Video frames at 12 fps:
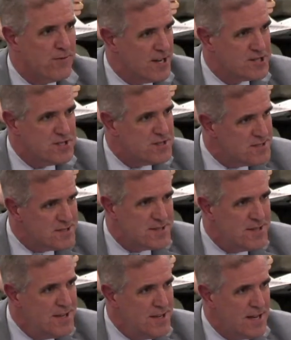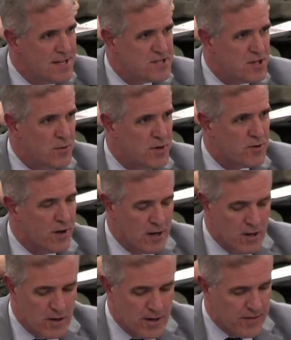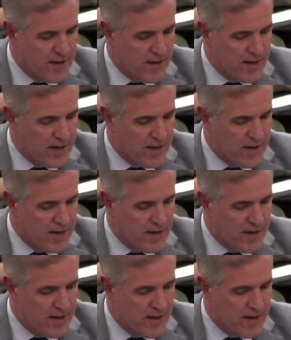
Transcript: and professions. And so we try to look